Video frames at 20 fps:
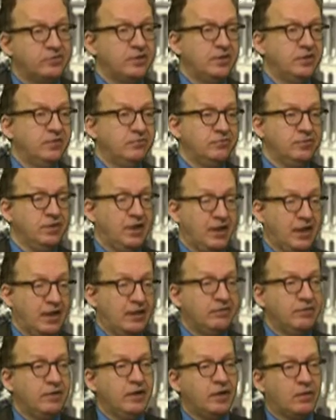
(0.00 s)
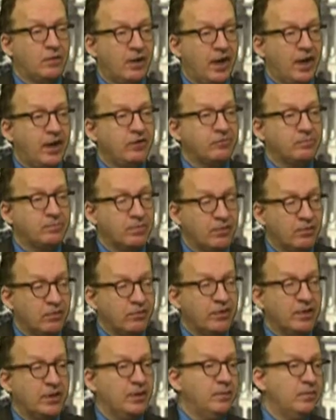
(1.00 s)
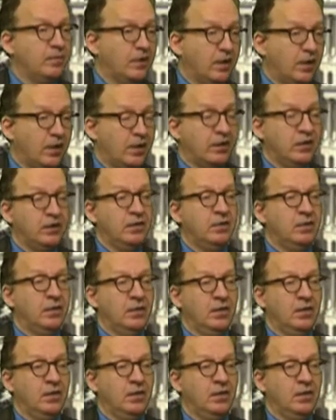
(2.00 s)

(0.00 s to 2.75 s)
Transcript: is to have a crash program on